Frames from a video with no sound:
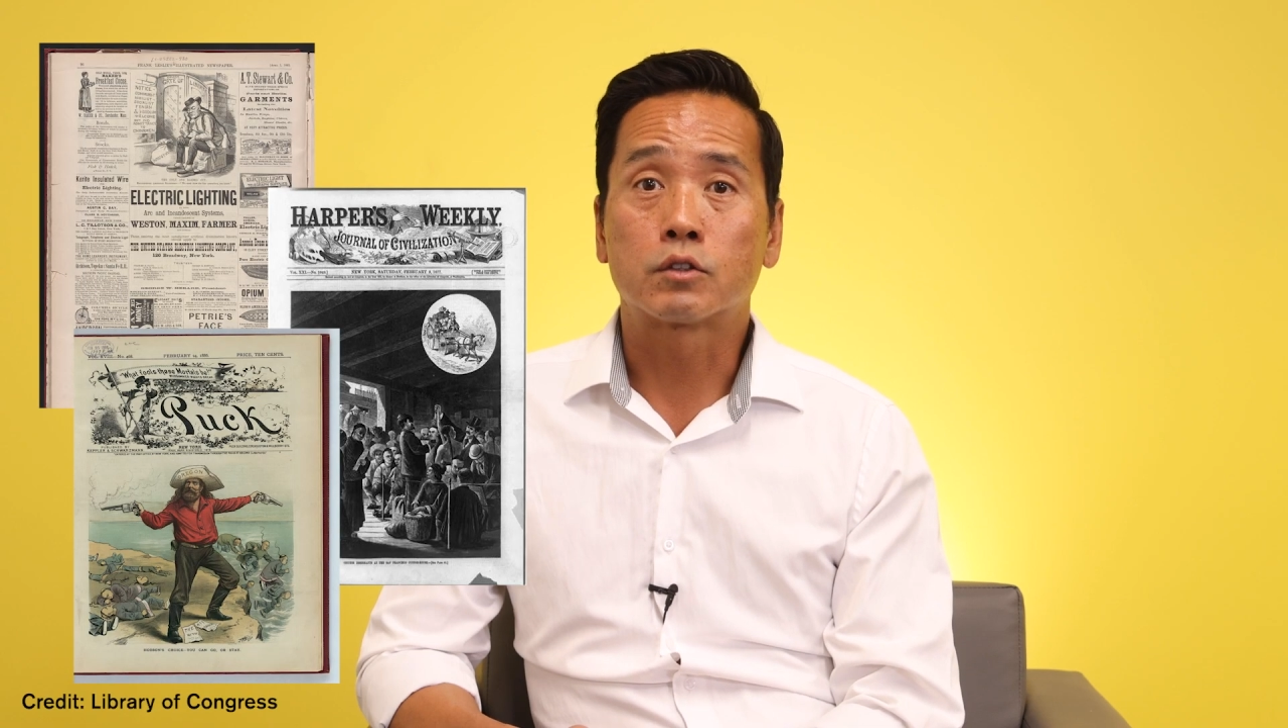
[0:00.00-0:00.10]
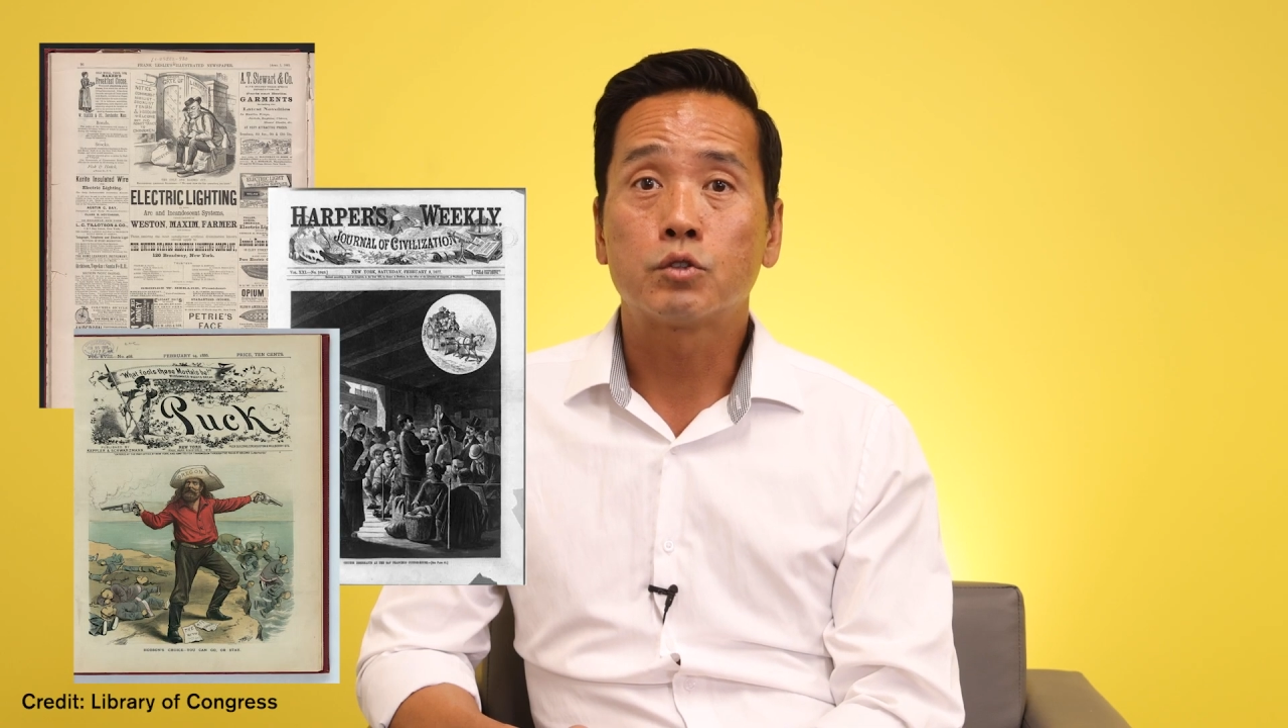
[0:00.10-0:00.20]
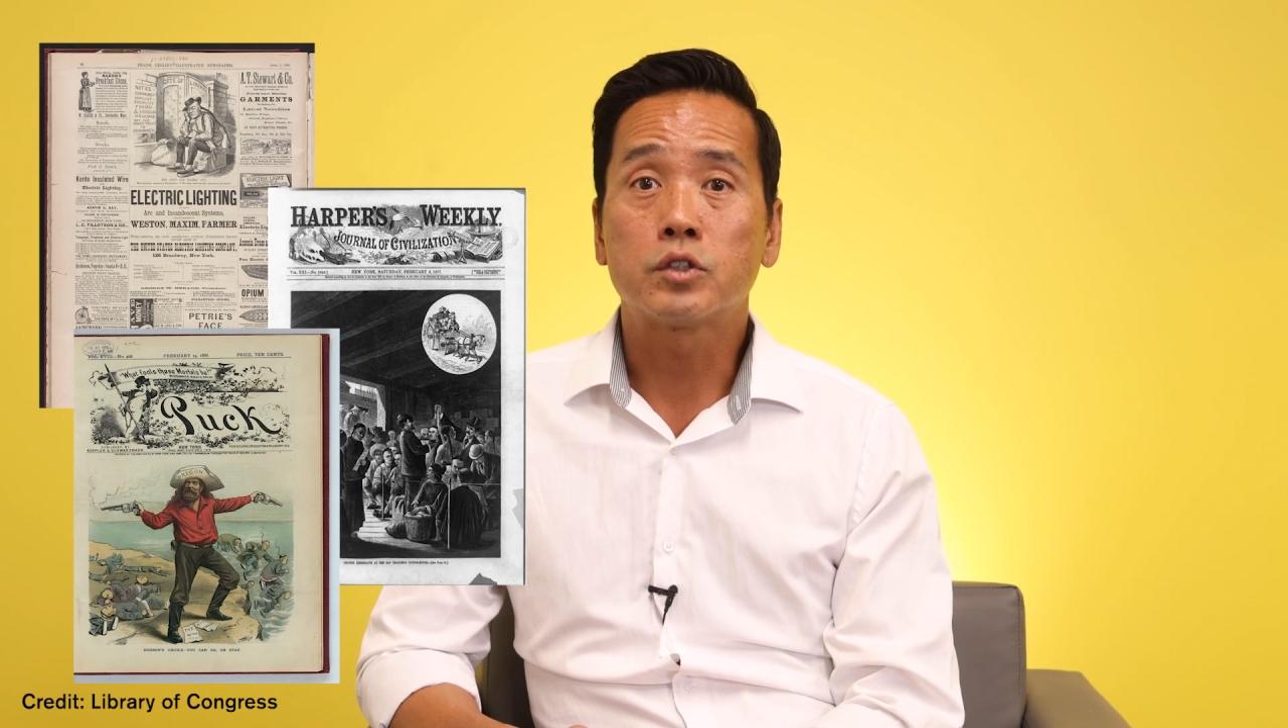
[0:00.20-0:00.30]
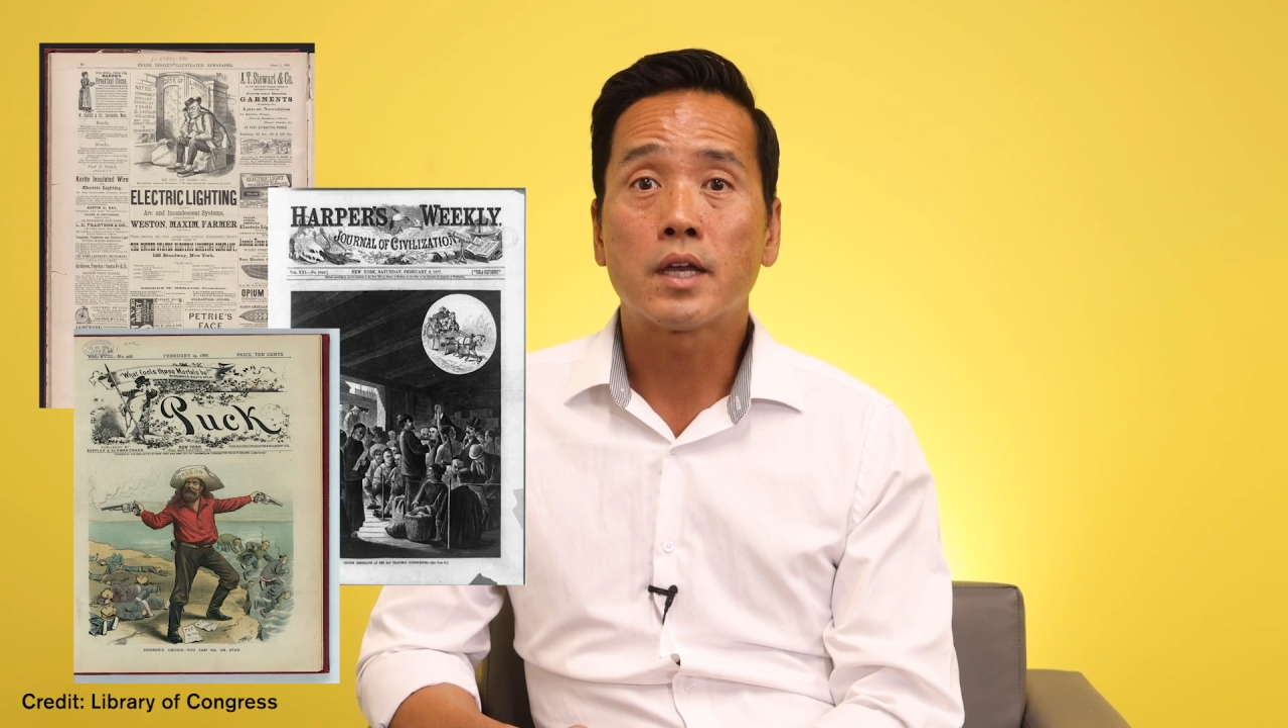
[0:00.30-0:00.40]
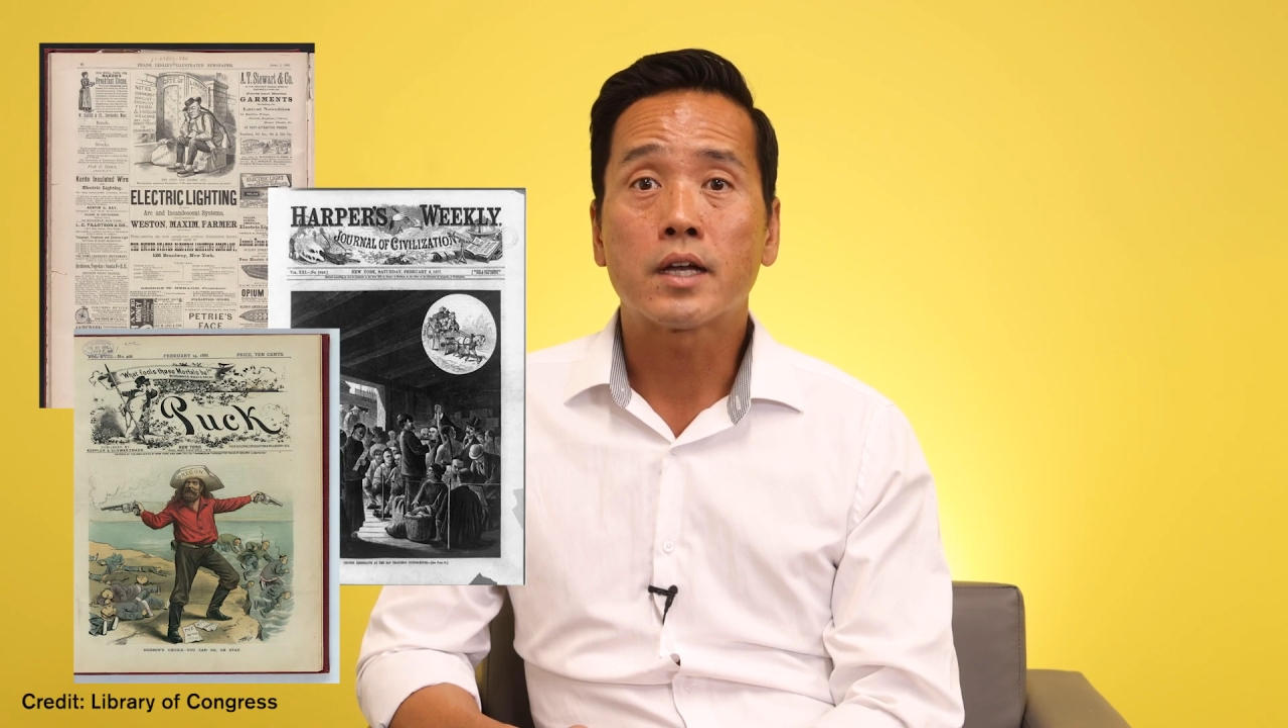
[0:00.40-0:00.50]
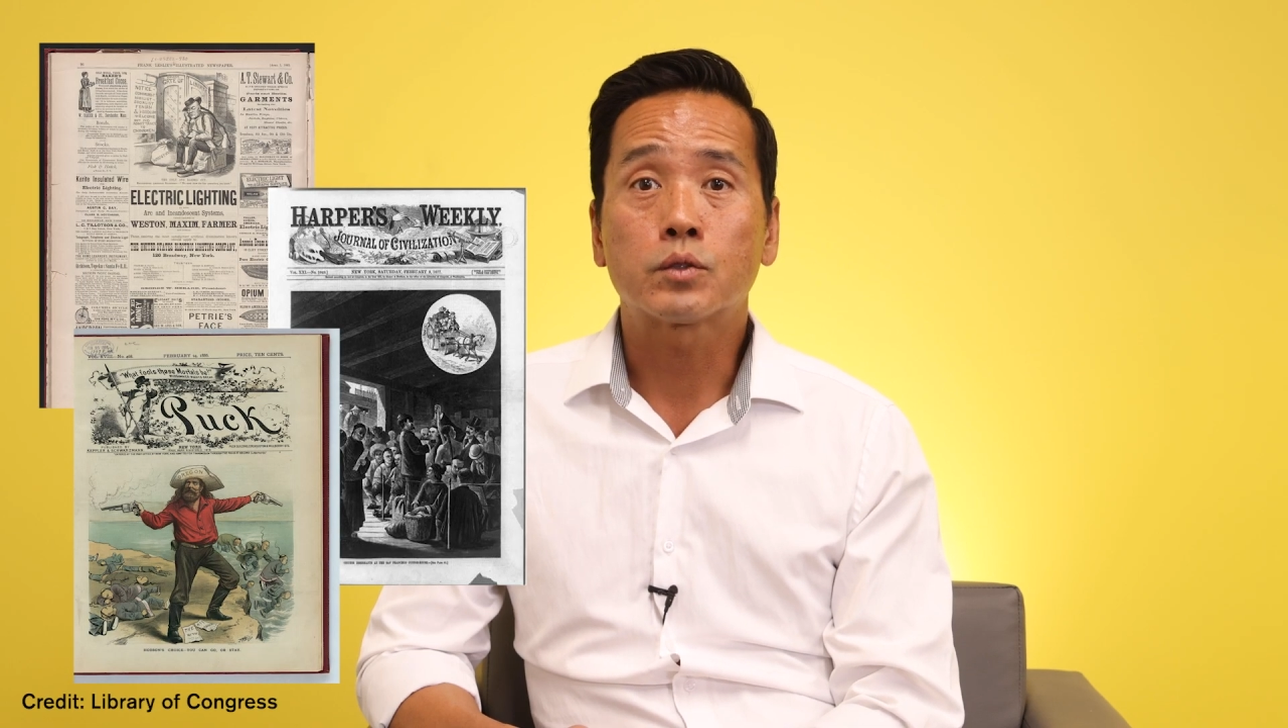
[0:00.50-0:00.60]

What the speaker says: Exclusion